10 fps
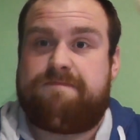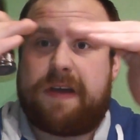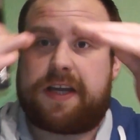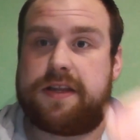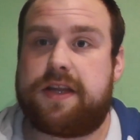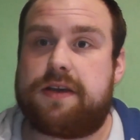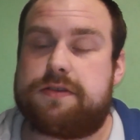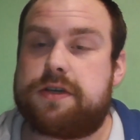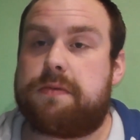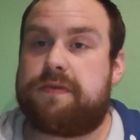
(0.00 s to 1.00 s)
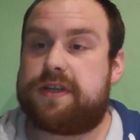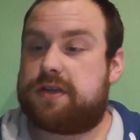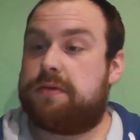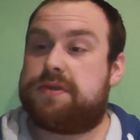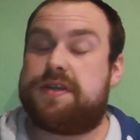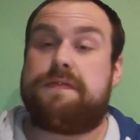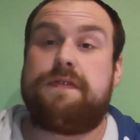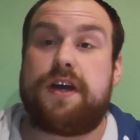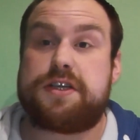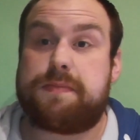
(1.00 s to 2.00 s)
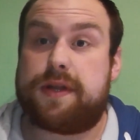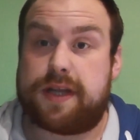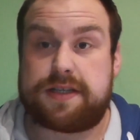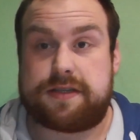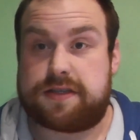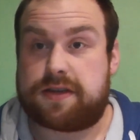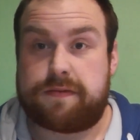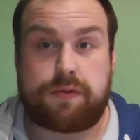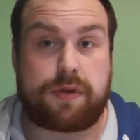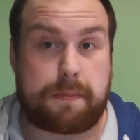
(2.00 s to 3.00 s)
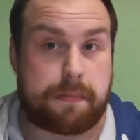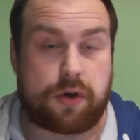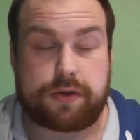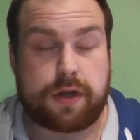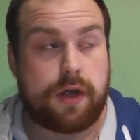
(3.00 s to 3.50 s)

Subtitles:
fucking thing on top of it so it would sit flush, but that's a design for the mod.